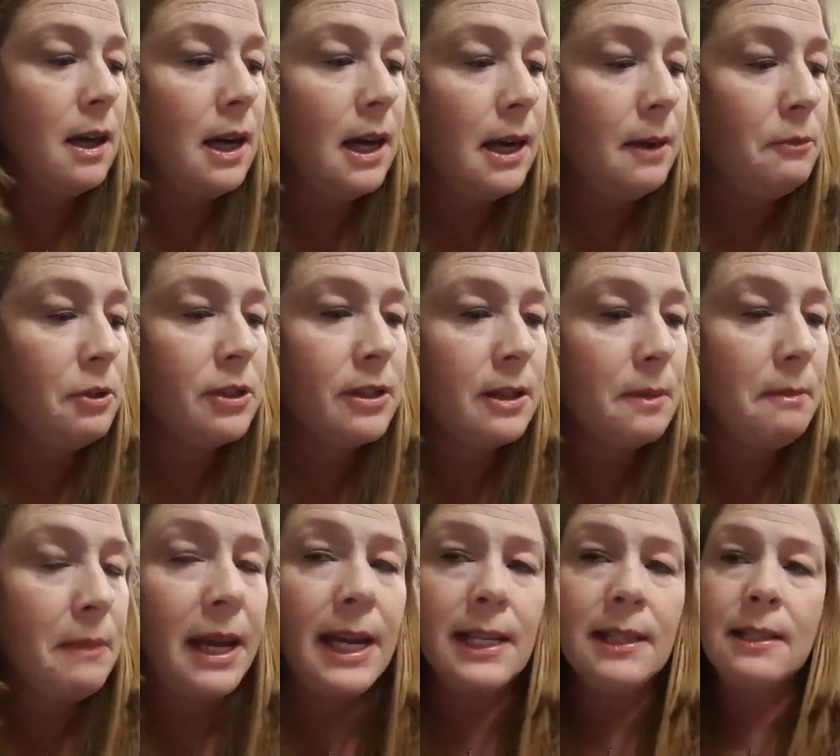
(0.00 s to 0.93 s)
I'm just
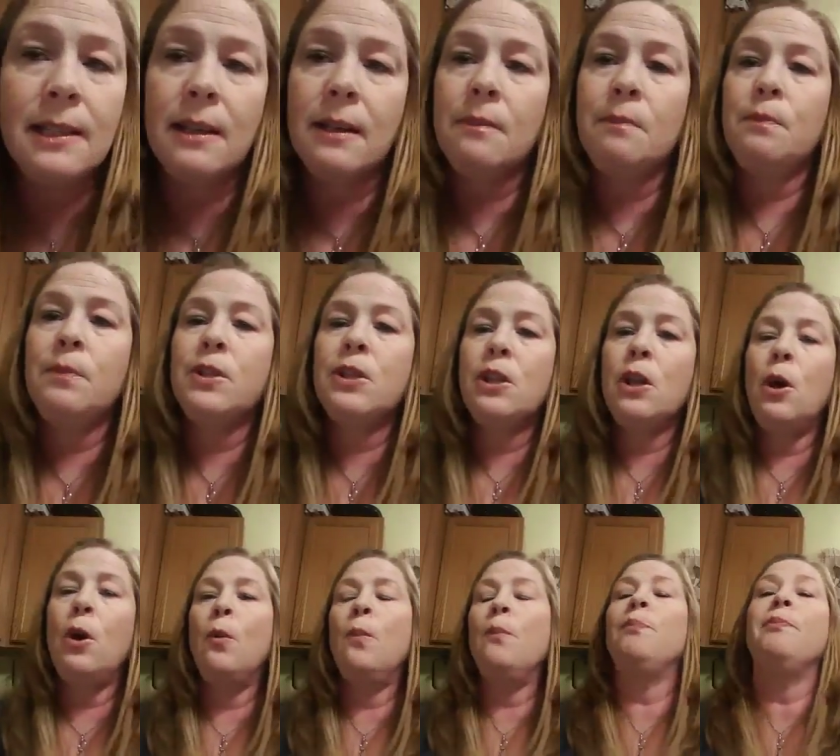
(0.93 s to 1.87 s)
amazed.
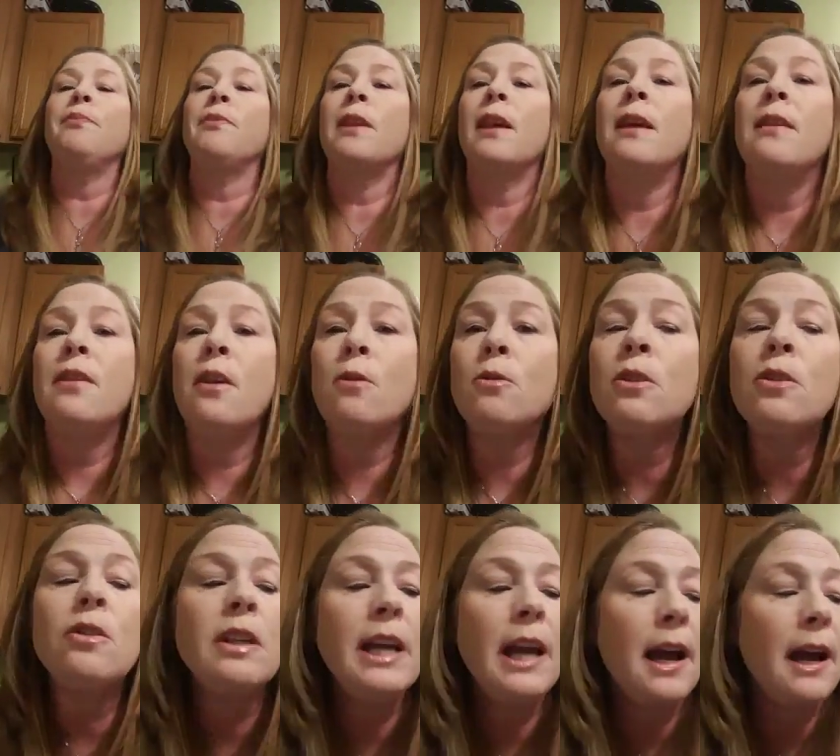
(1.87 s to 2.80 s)
So those are
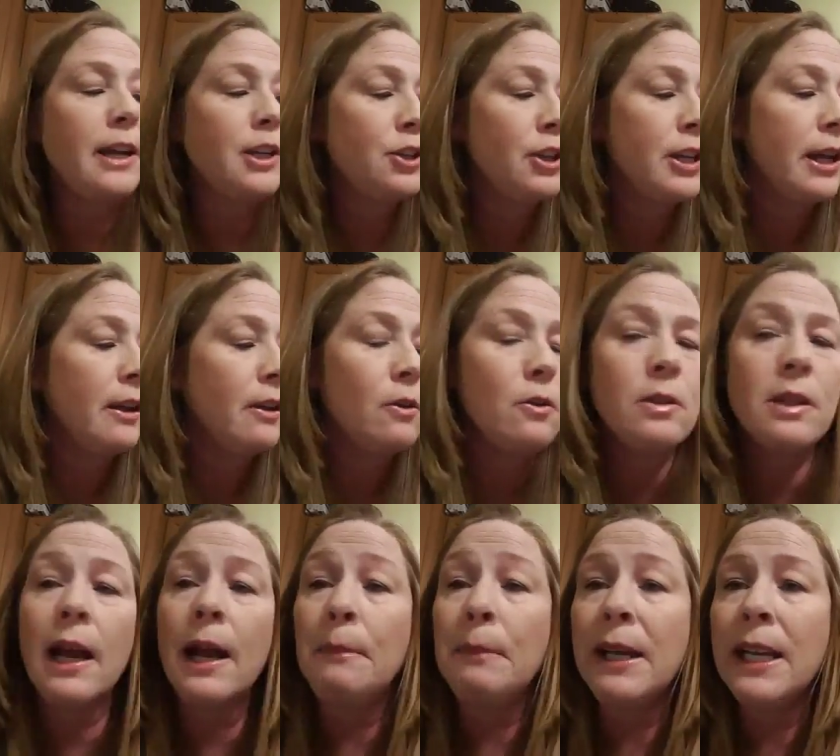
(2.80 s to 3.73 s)
the eyeshadows.
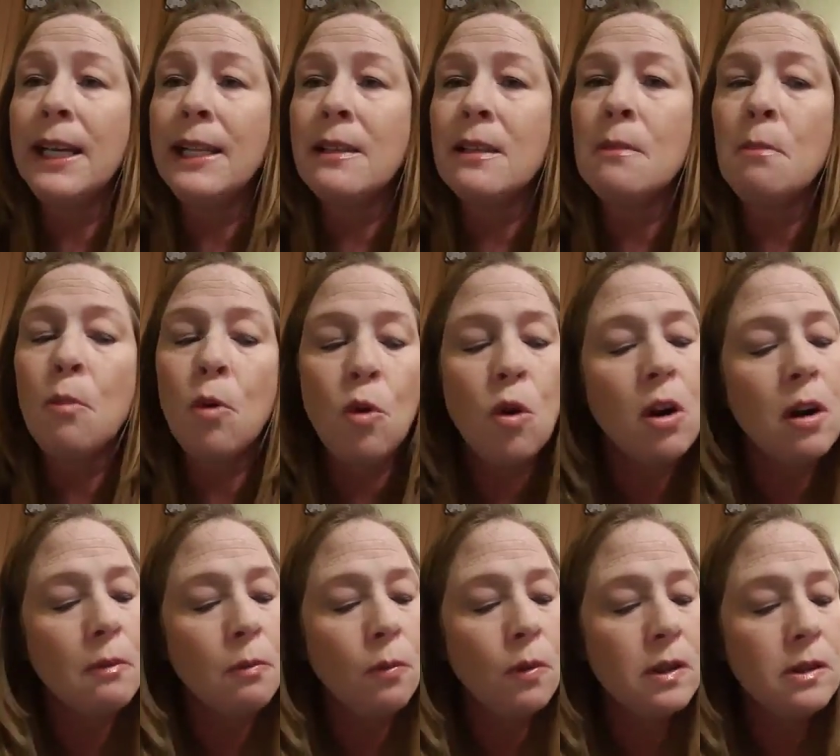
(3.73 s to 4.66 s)
I'm getting some
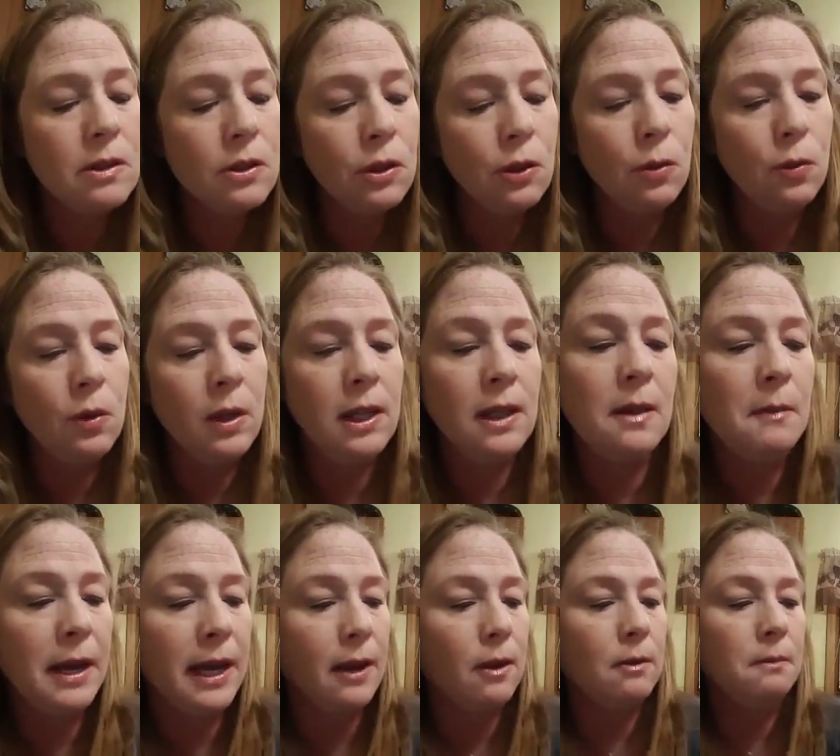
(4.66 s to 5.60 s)
more real soon in the
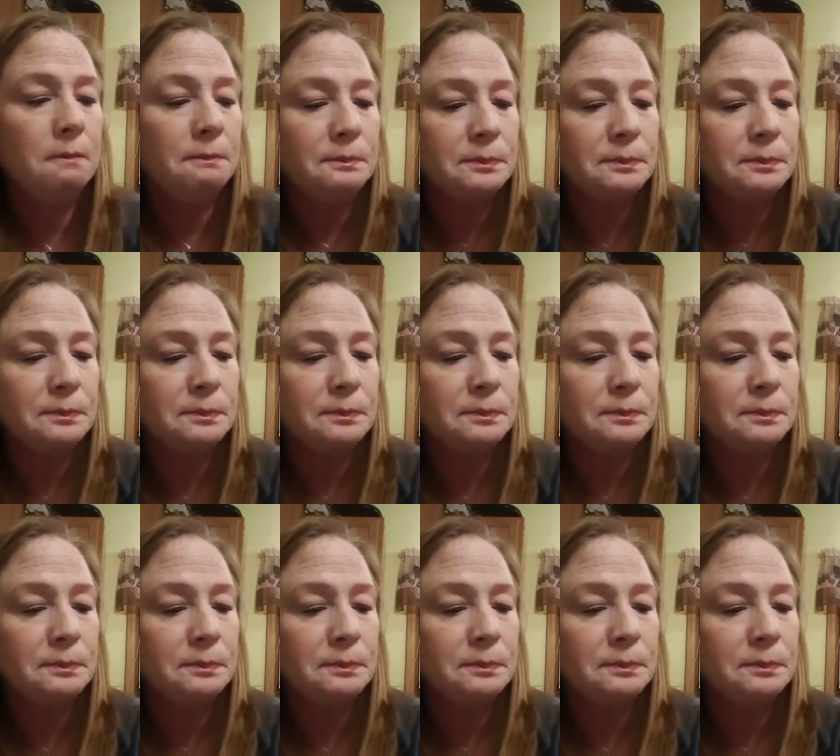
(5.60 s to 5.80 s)
mail.